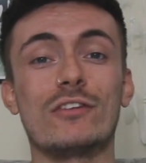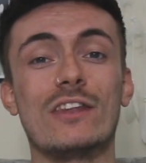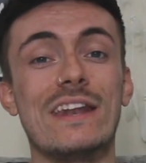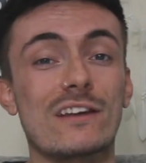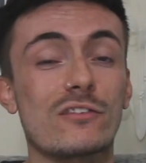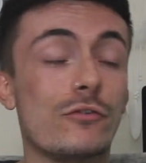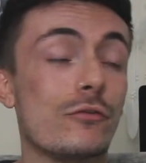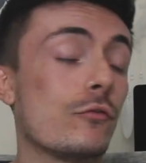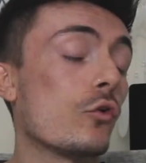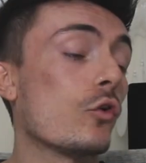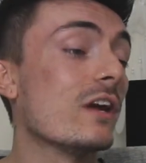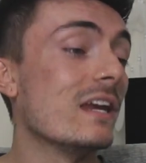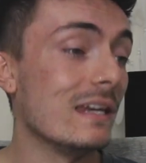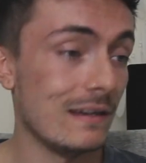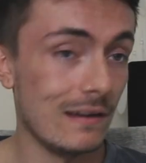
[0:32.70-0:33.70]
for the next
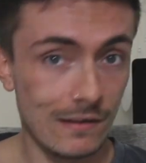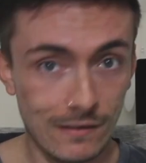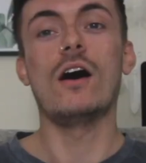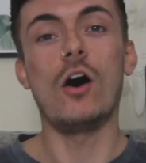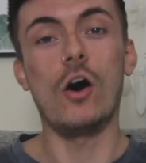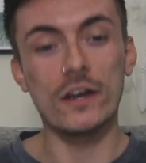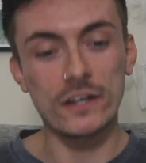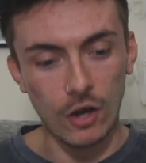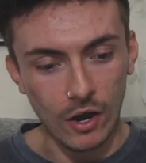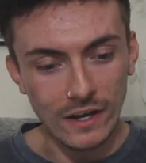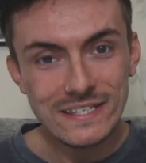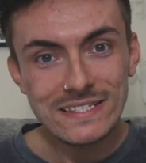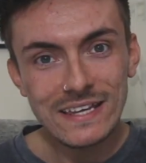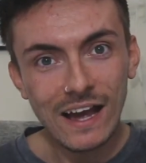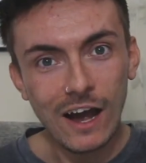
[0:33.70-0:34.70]
3. Hi
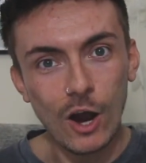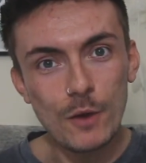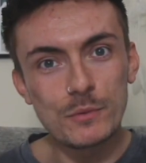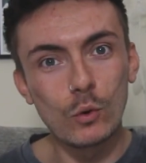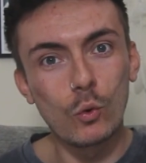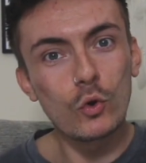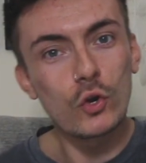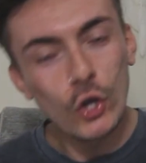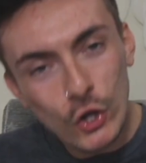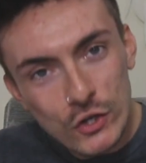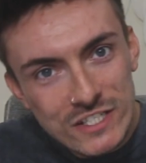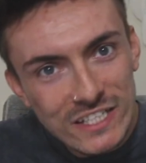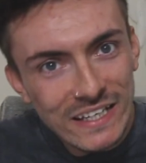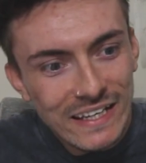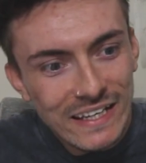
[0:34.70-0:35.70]
guys, hope you're all good.